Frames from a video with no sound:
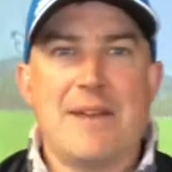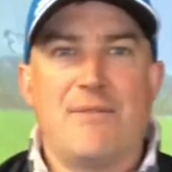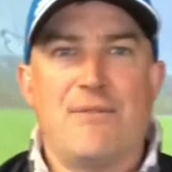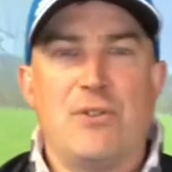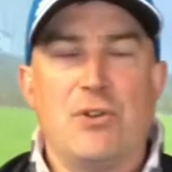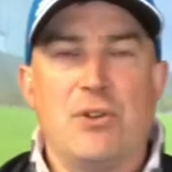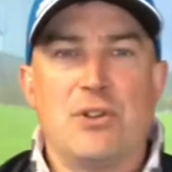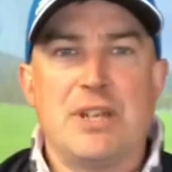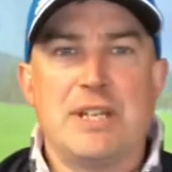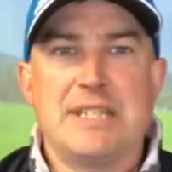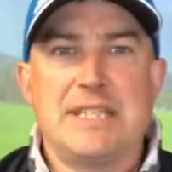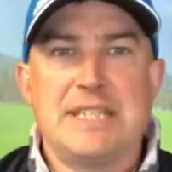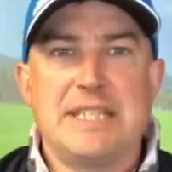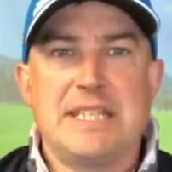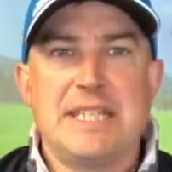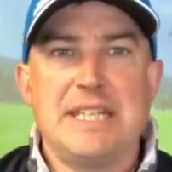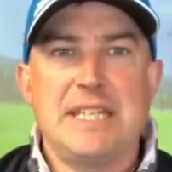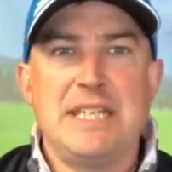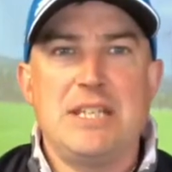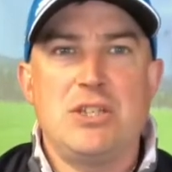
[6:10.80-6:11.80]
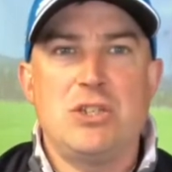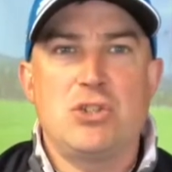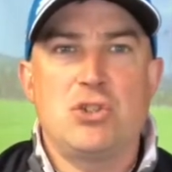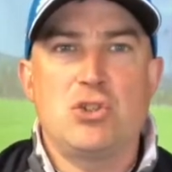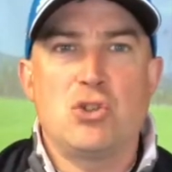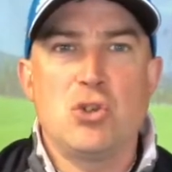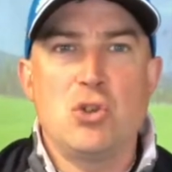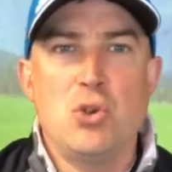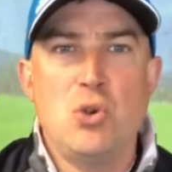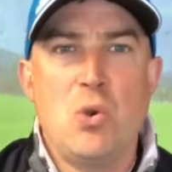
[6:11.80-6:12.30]
for the
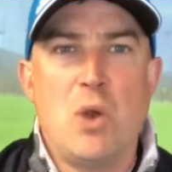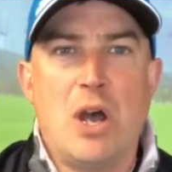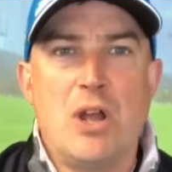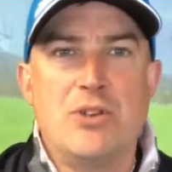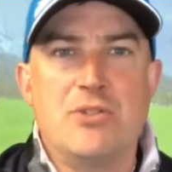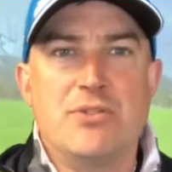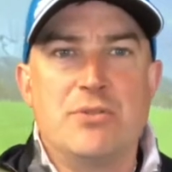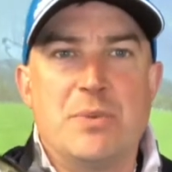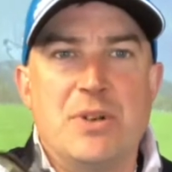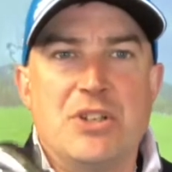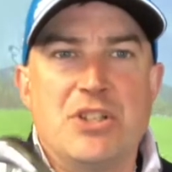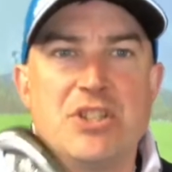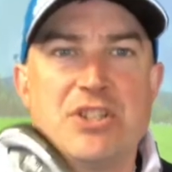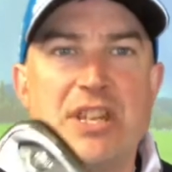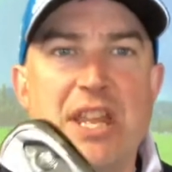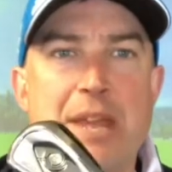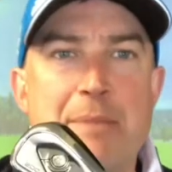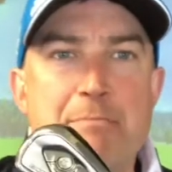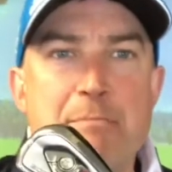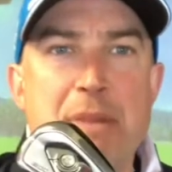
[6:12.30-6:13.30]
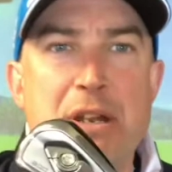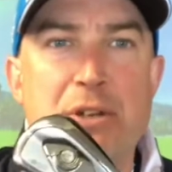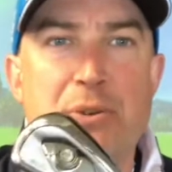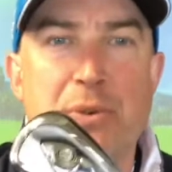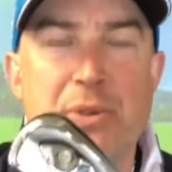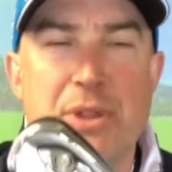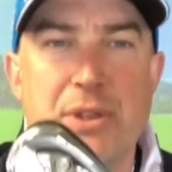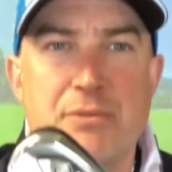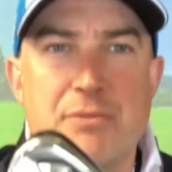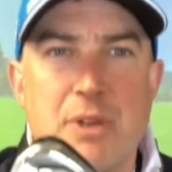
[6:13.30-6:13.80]
T200, which is their middle
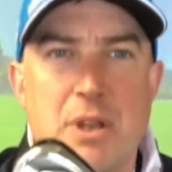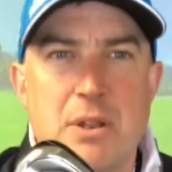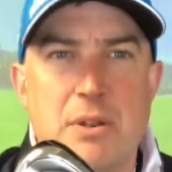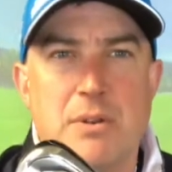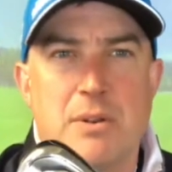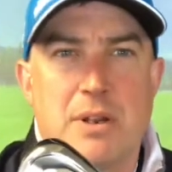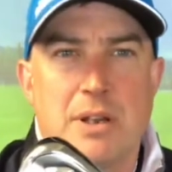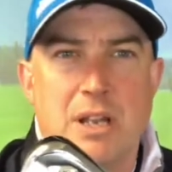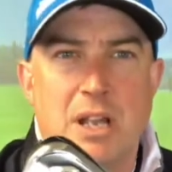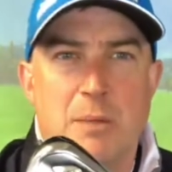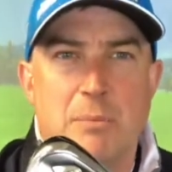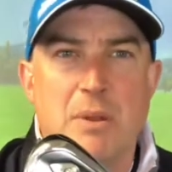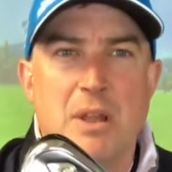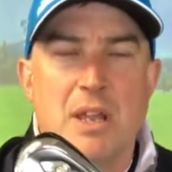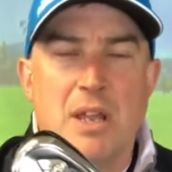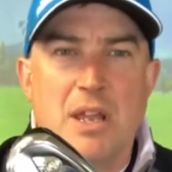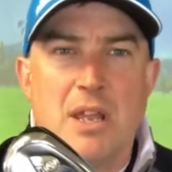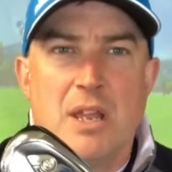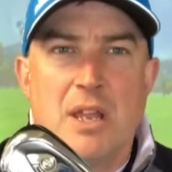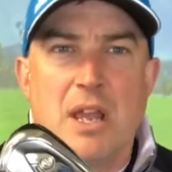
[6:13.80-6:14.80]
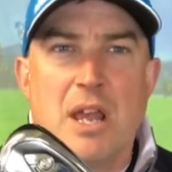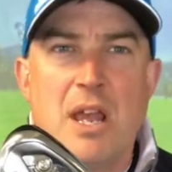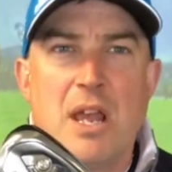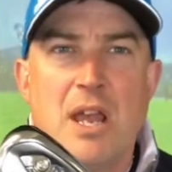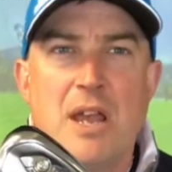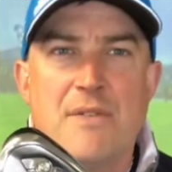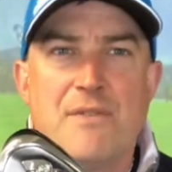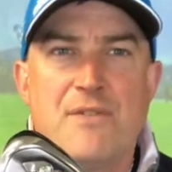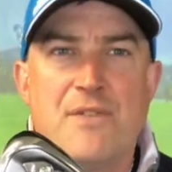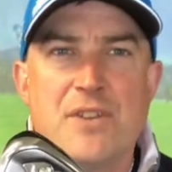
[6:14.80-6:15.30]
of the road club.
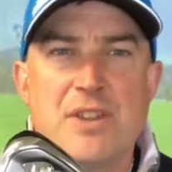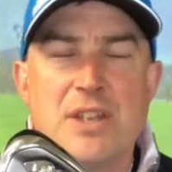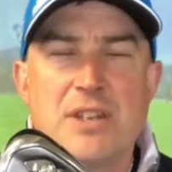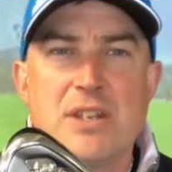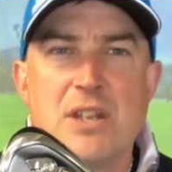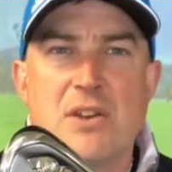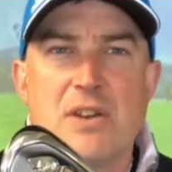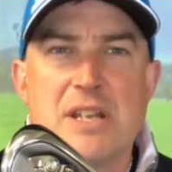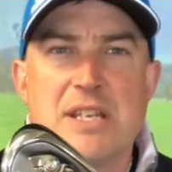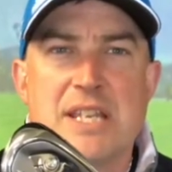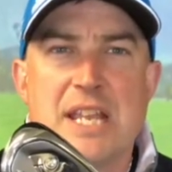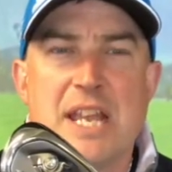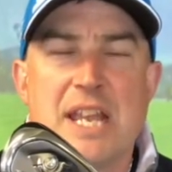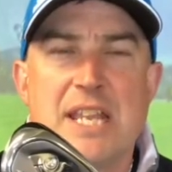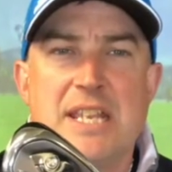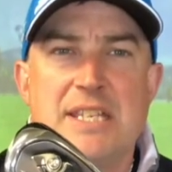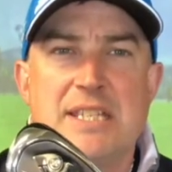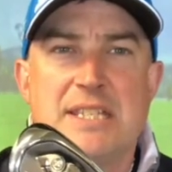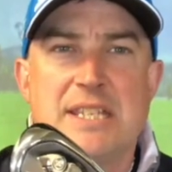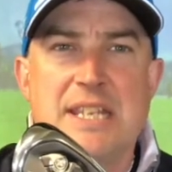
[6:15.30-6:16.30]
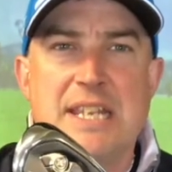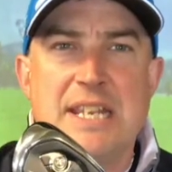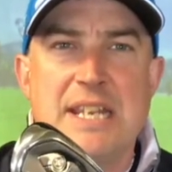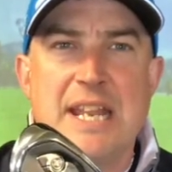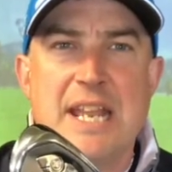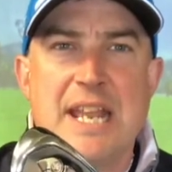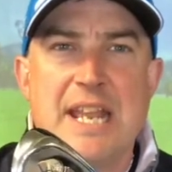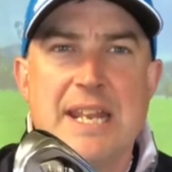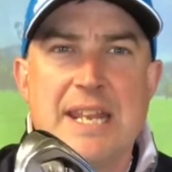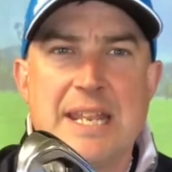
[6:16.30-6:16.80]
For the 9 to 18
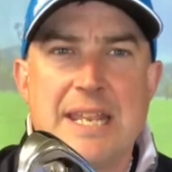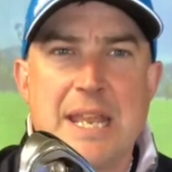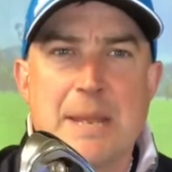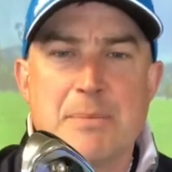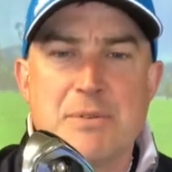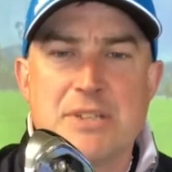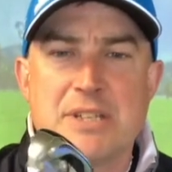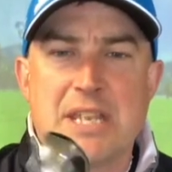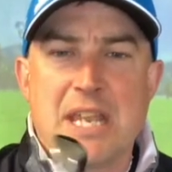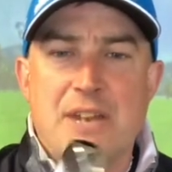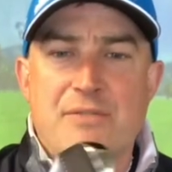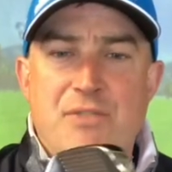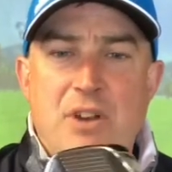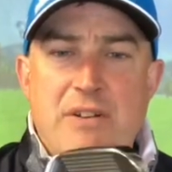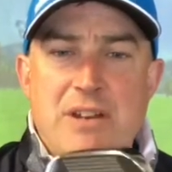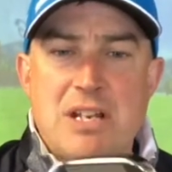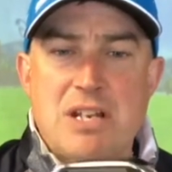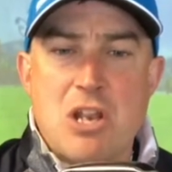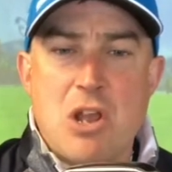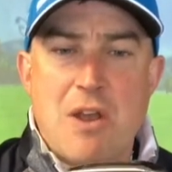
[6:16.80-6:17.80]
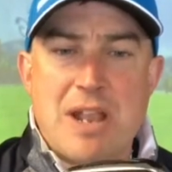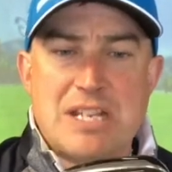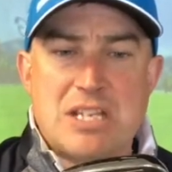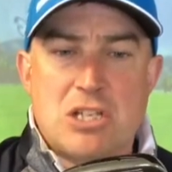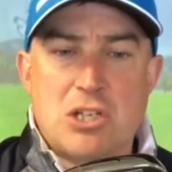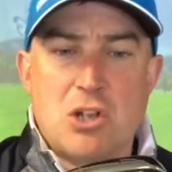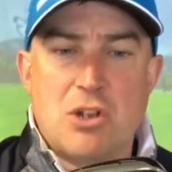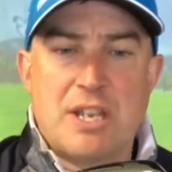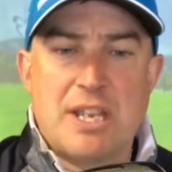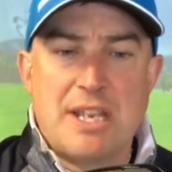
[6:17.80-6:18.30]
handicappers again. Very nice
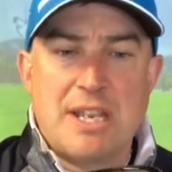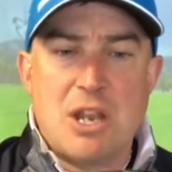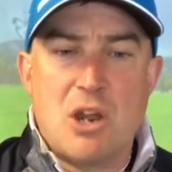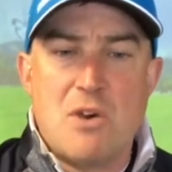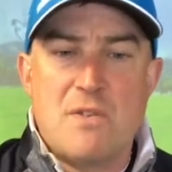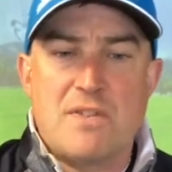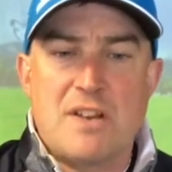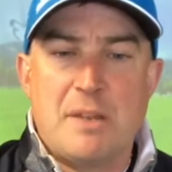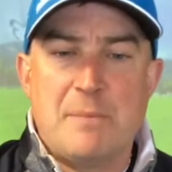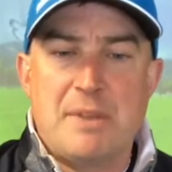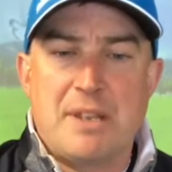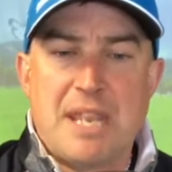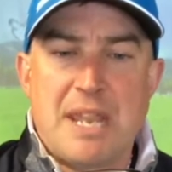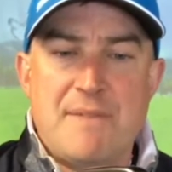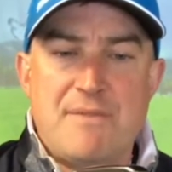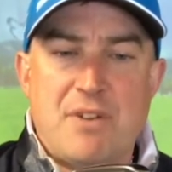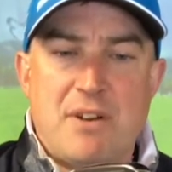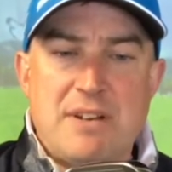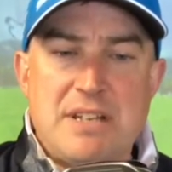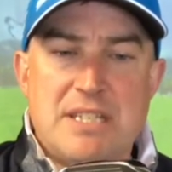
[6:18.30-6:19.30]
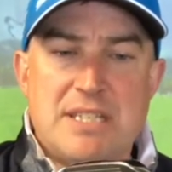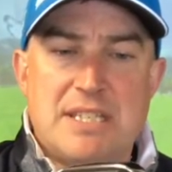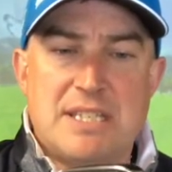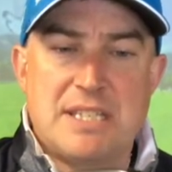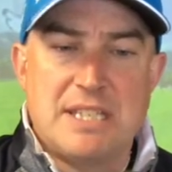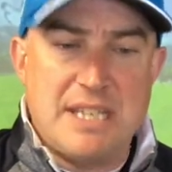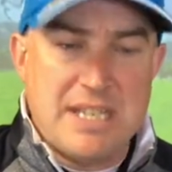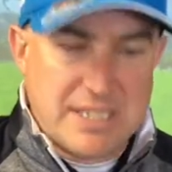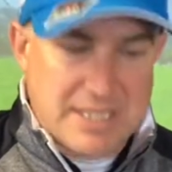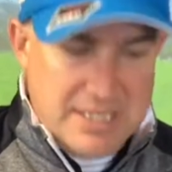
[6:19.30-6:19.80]
looking golf club again, very sleek